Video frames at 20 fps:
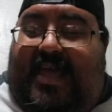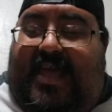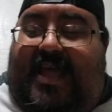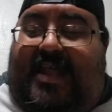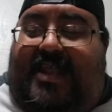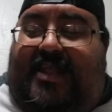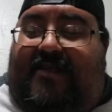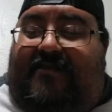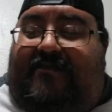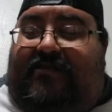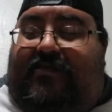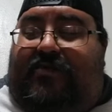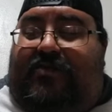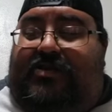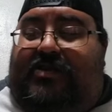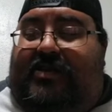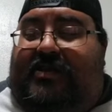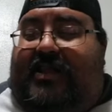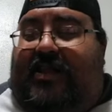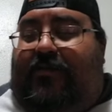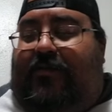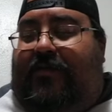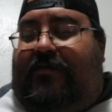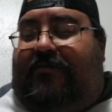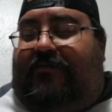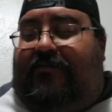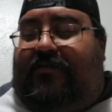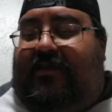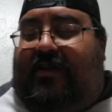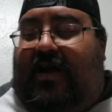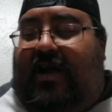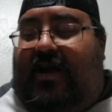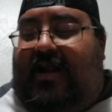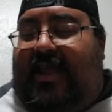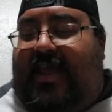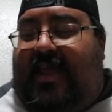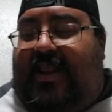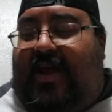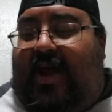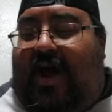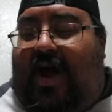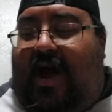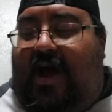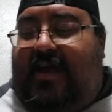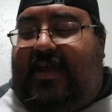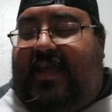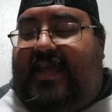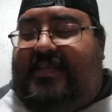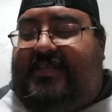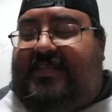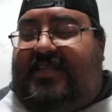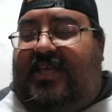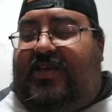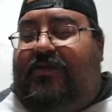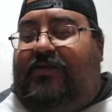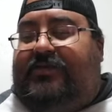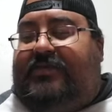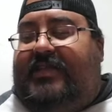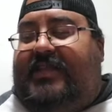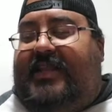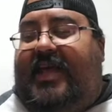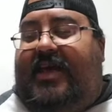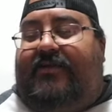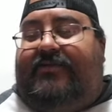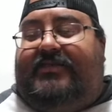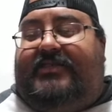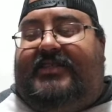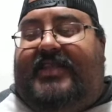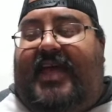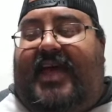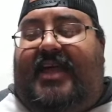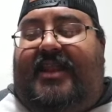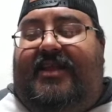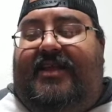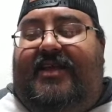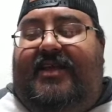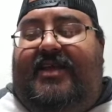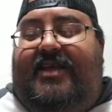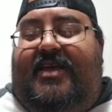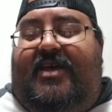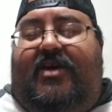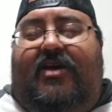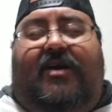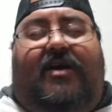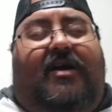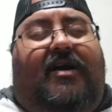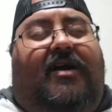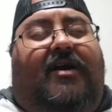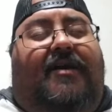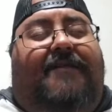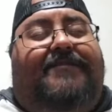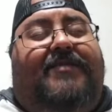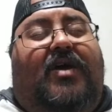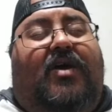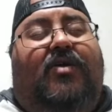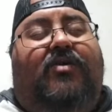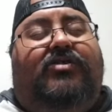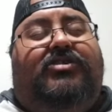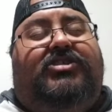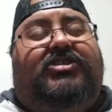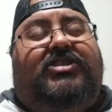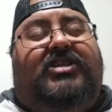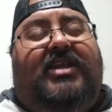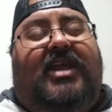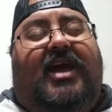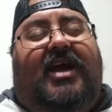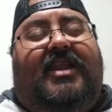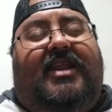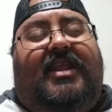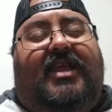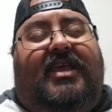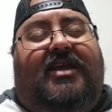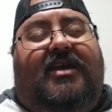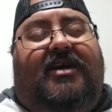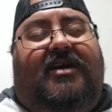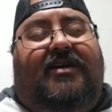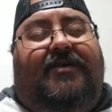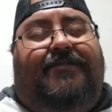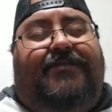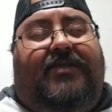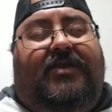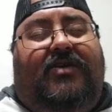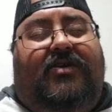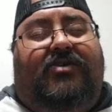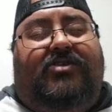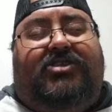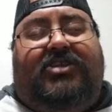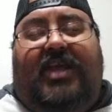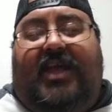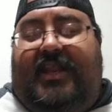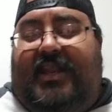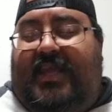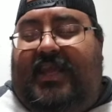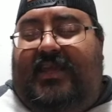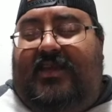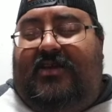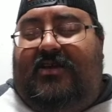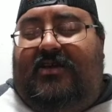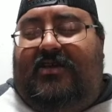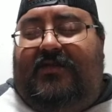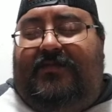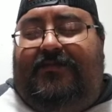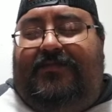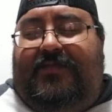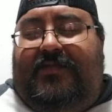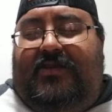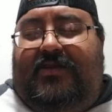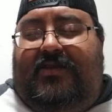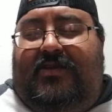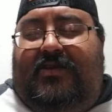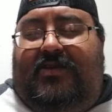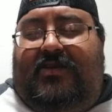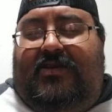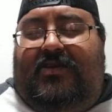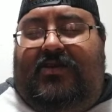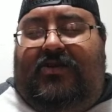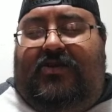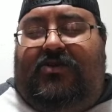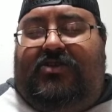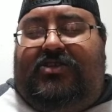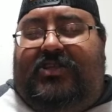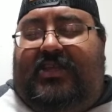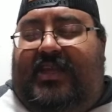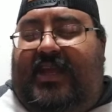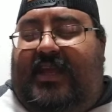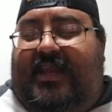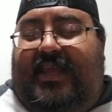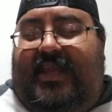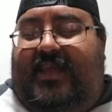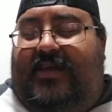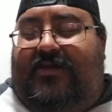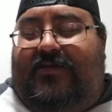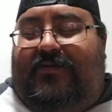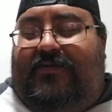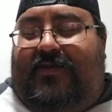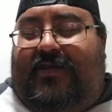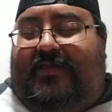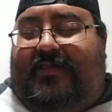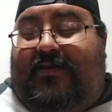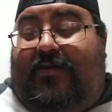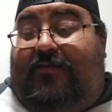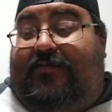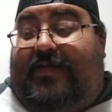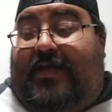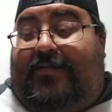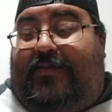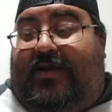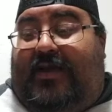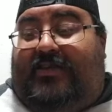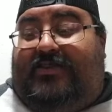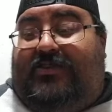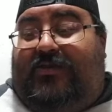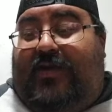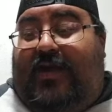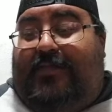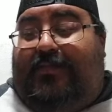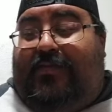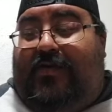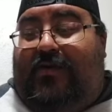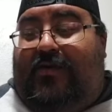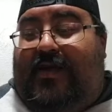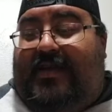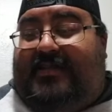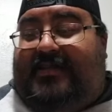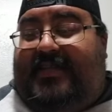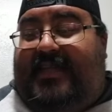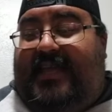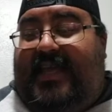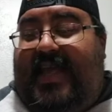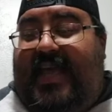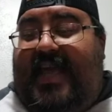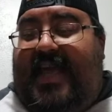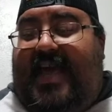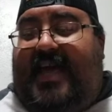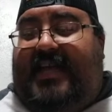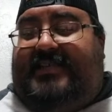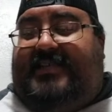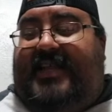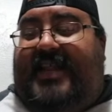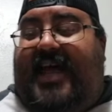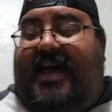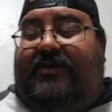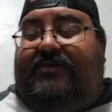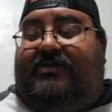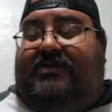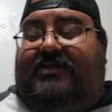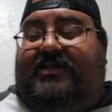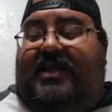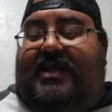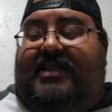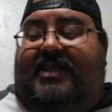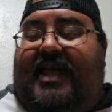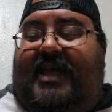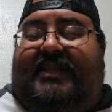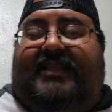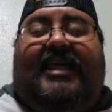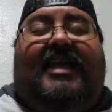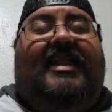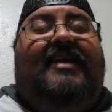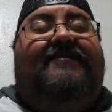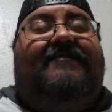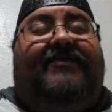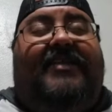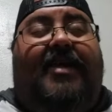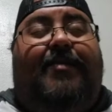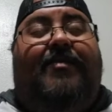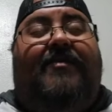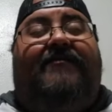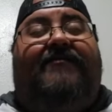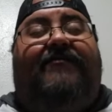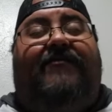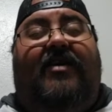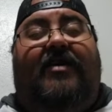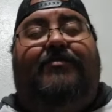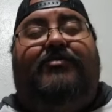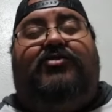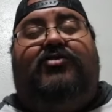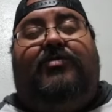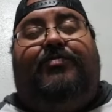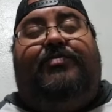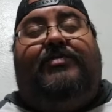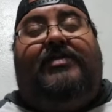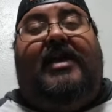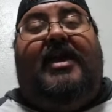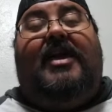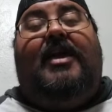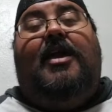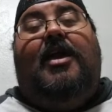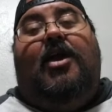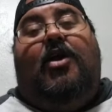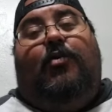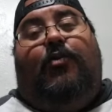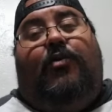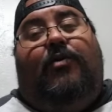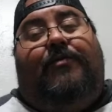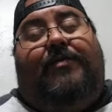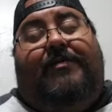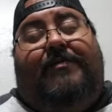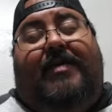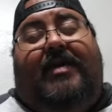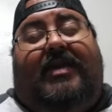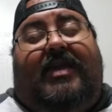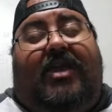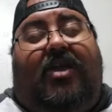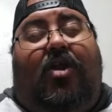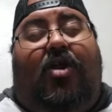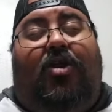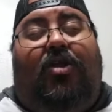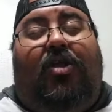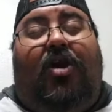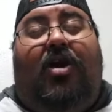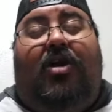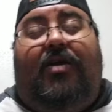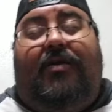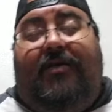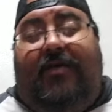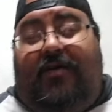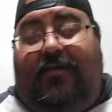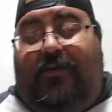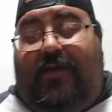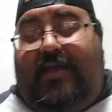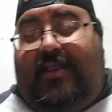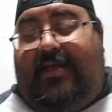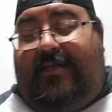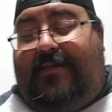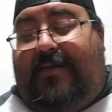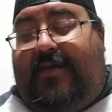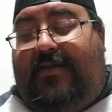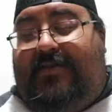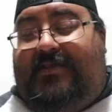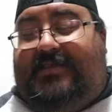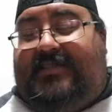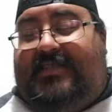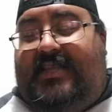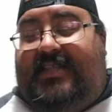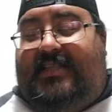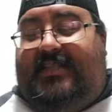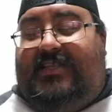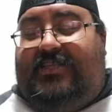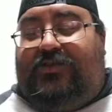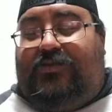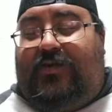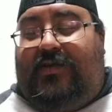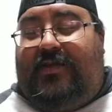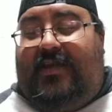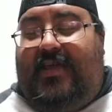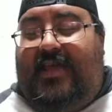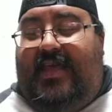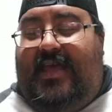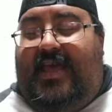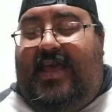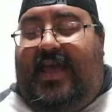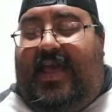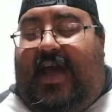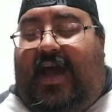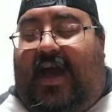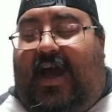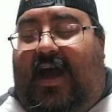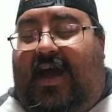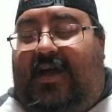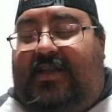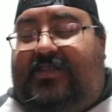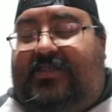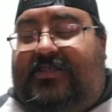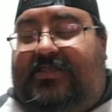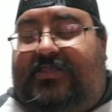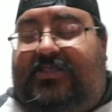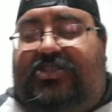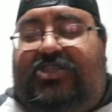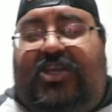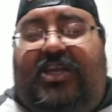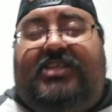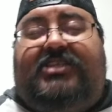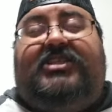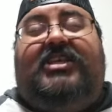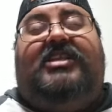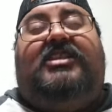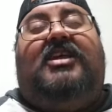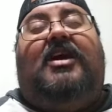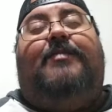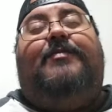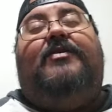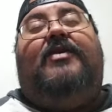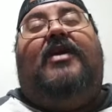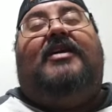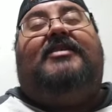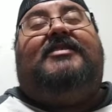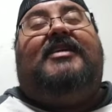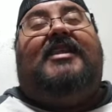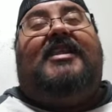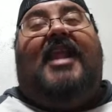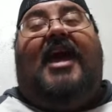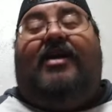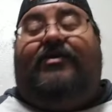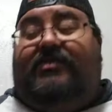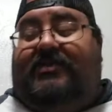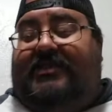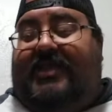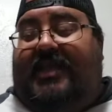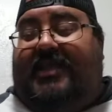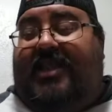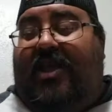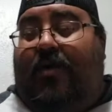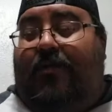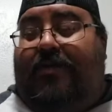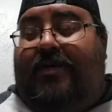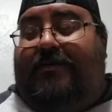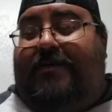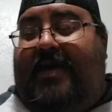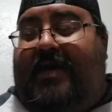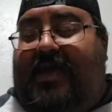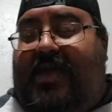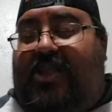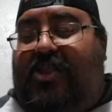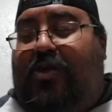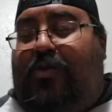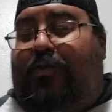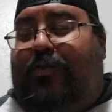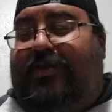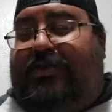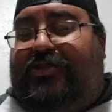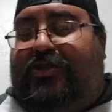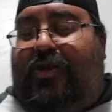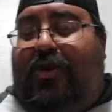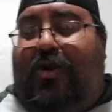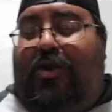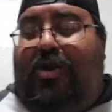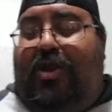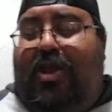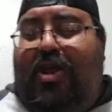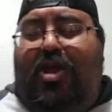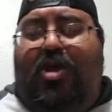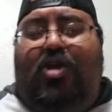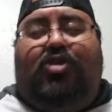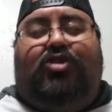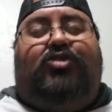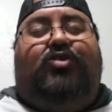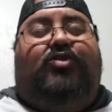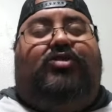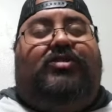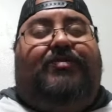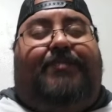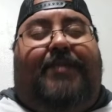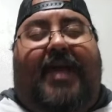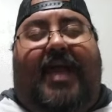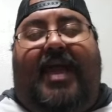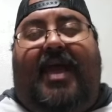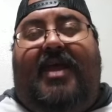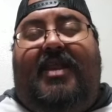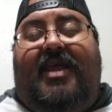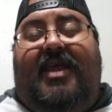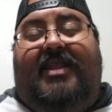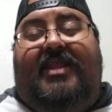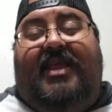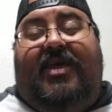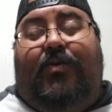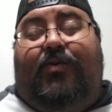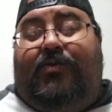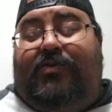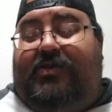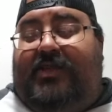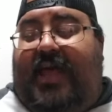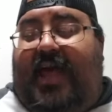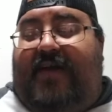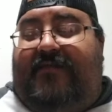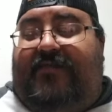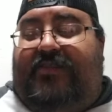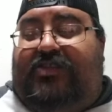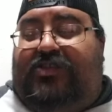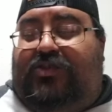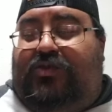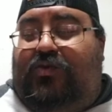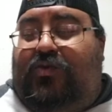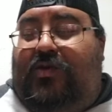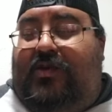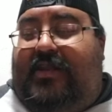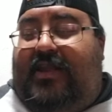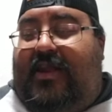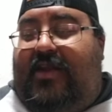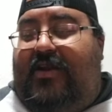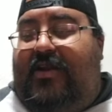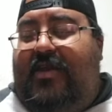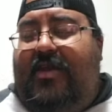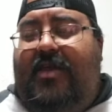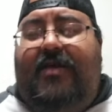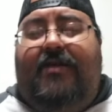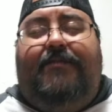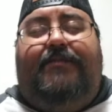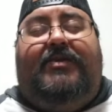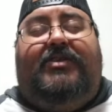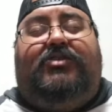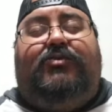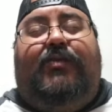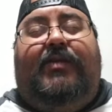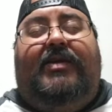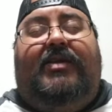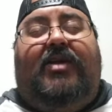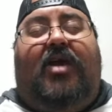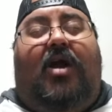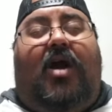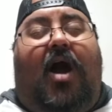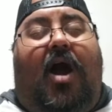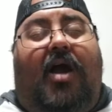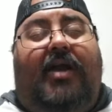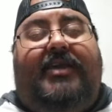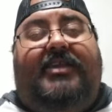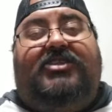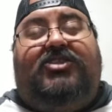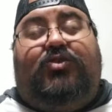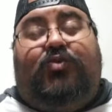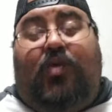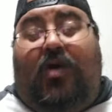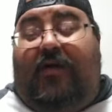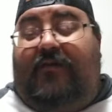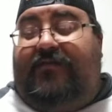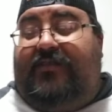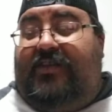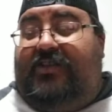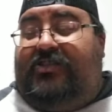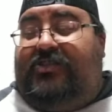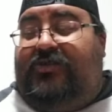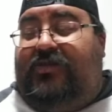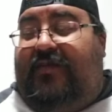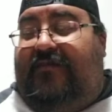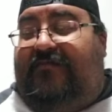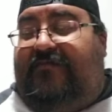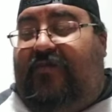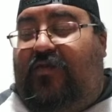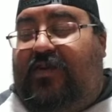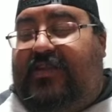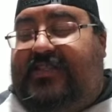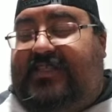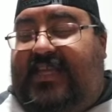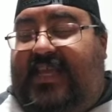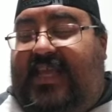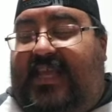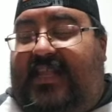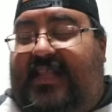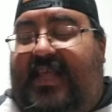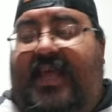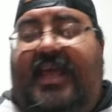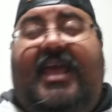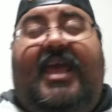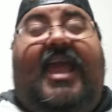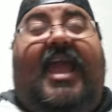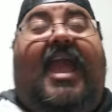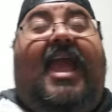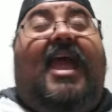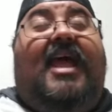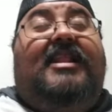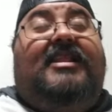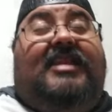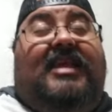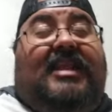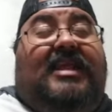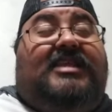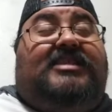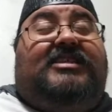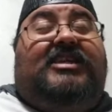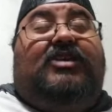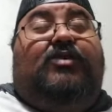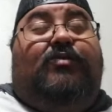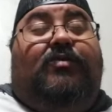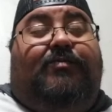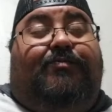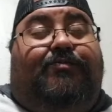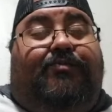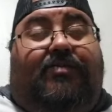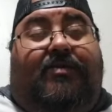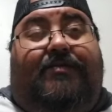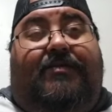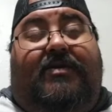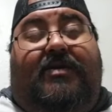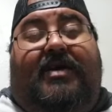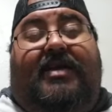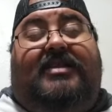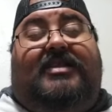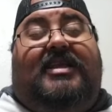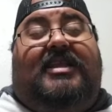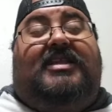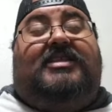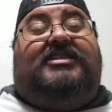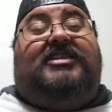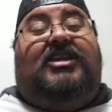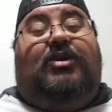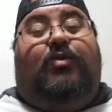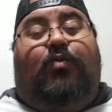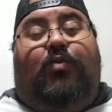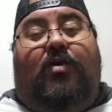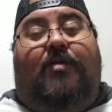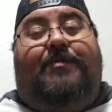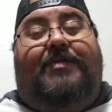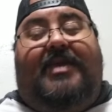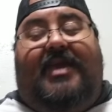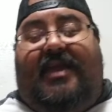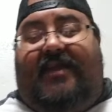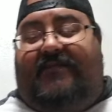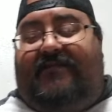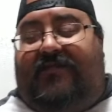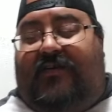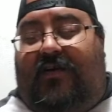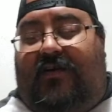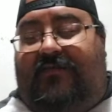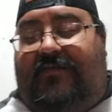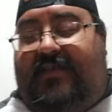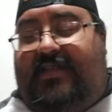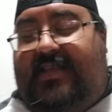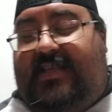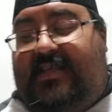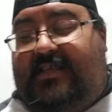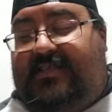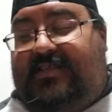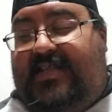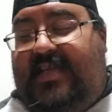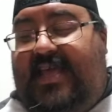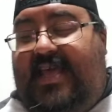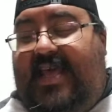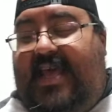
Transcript: And then, of course, and then when we moved on in August, it was announced that uh, Oceani, um, Oceani, um, Oceani, or hopefully I pronounced it right, Pro Wrestling, has announced that Lady Flammer from AAA will be making her long-awaited appearance in this one. Uh, GCW has announced that they will be making their return to Japan, and they will have a tour there between August 12th to the 14th, and DDT and DDT will be involved in this.